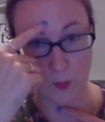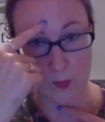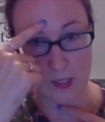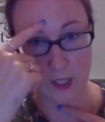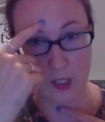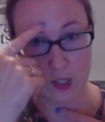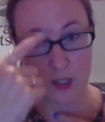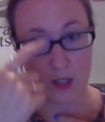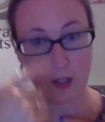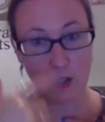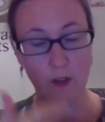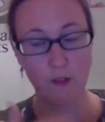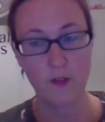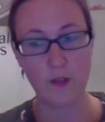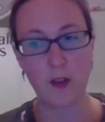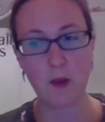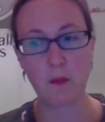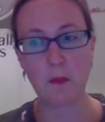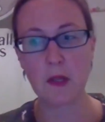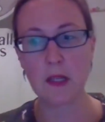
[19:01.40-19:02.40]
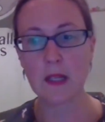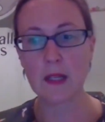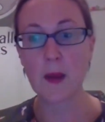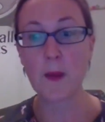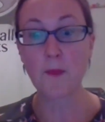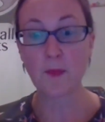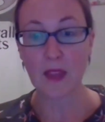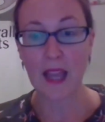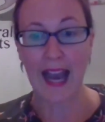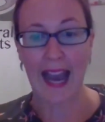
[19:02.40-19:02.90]
positioning of them.
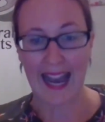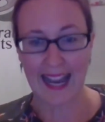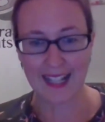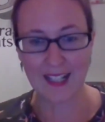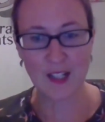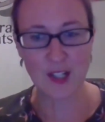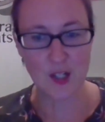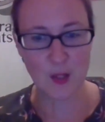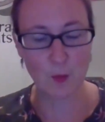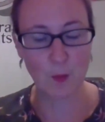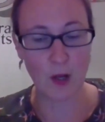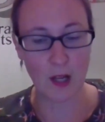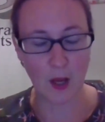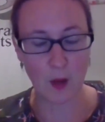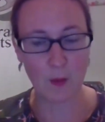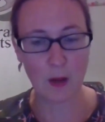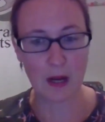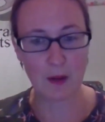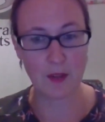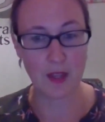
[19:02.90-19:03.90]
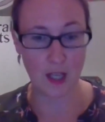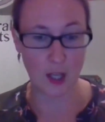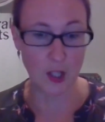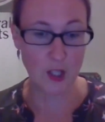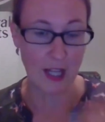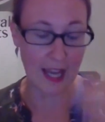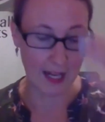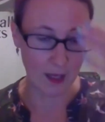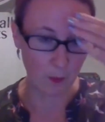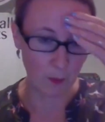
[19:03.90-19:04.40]
And when I worked with her,
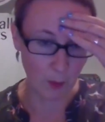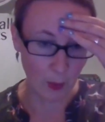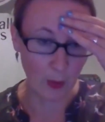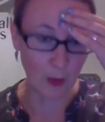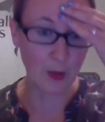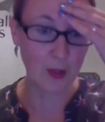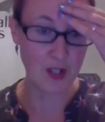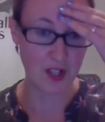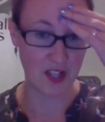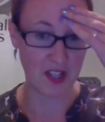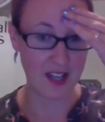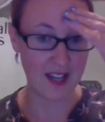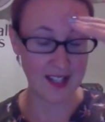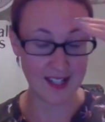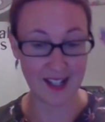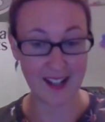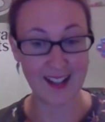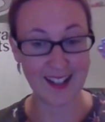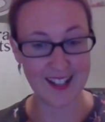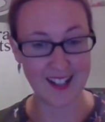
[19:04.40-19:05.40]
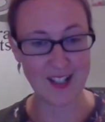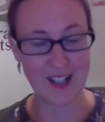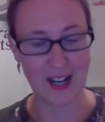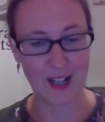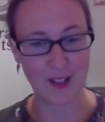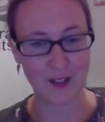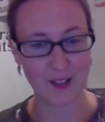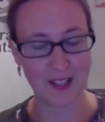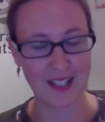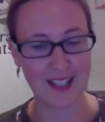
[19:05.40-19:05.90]
she had a blocked third eye
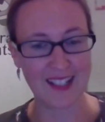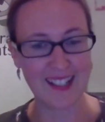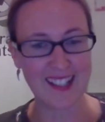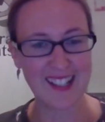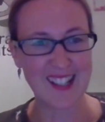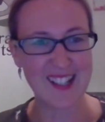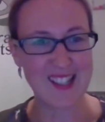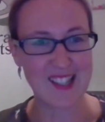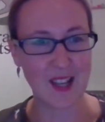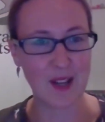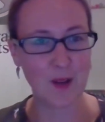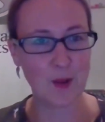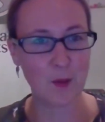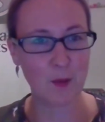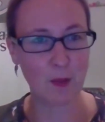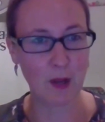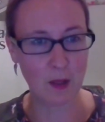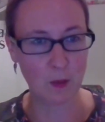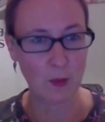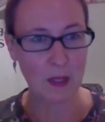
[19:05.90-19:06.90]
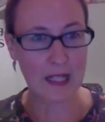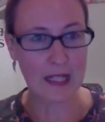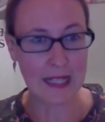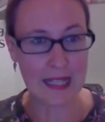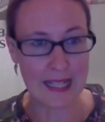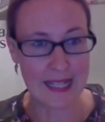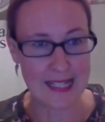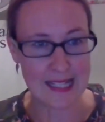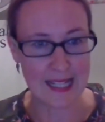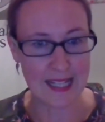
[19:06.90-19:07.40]
chakra. So when we
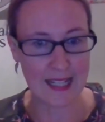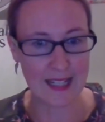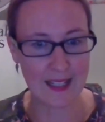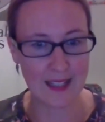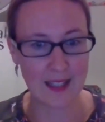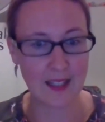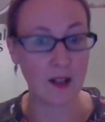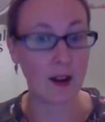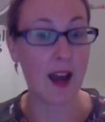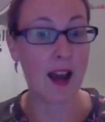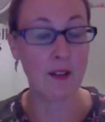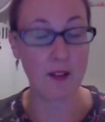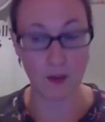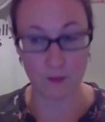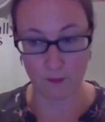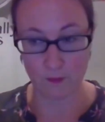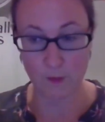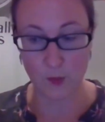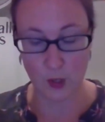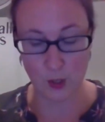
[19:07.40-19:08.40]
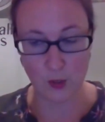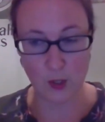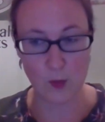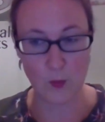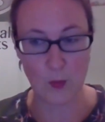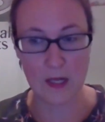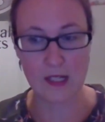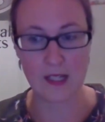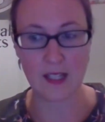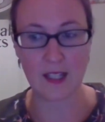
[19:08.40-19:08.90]
cleared it, I'm due to
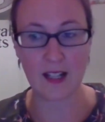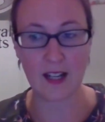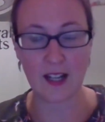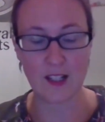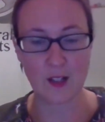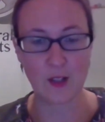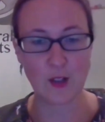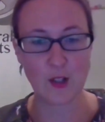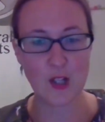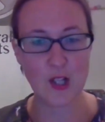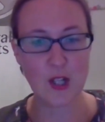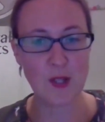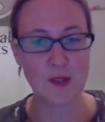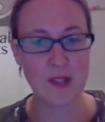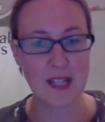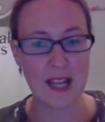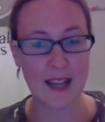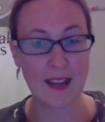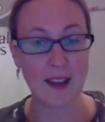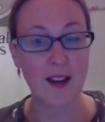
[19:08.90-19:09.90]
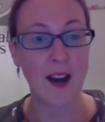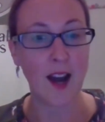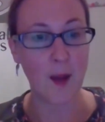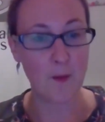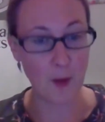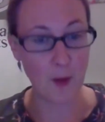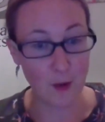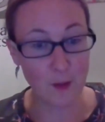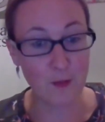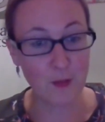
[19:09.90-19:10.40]
speak to the guardian on Tuesday.
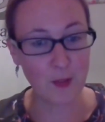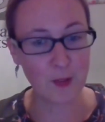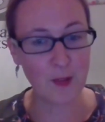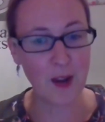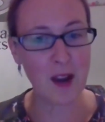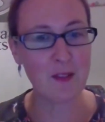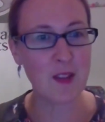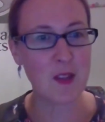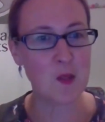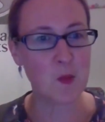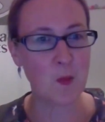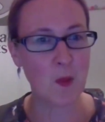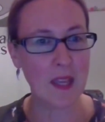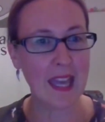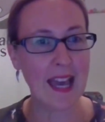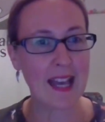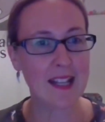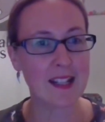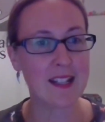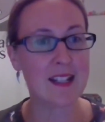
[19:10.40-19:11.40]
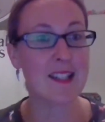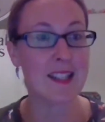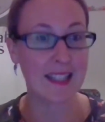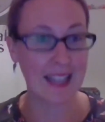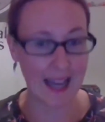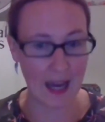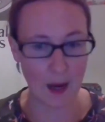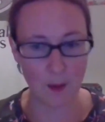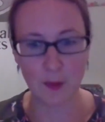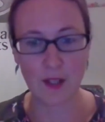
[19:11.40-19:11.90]
I'm hopeful over this weekend, the
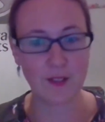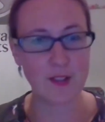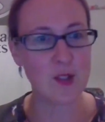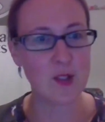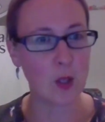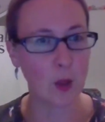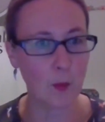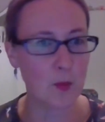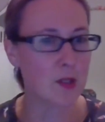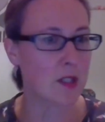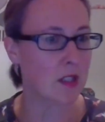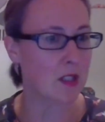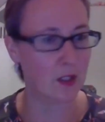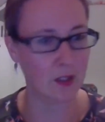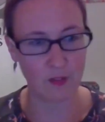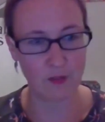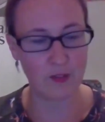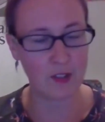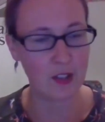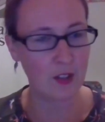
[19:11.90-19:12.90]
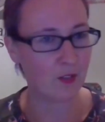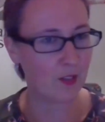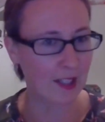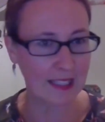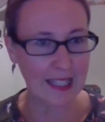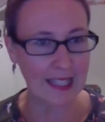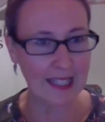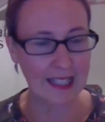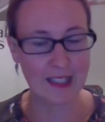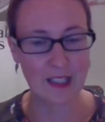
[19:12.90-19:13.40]
cat will have stopped, the
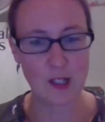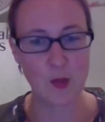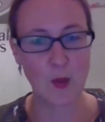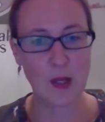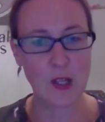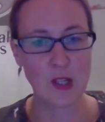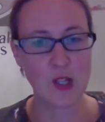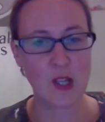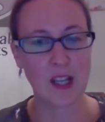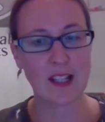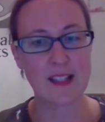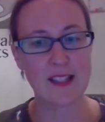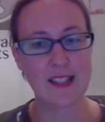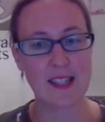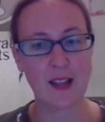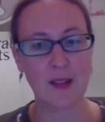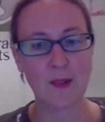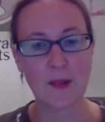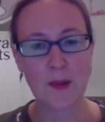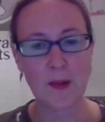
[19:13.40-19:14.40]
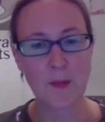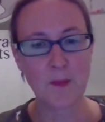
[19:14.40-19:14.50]
flicking and the twitching. So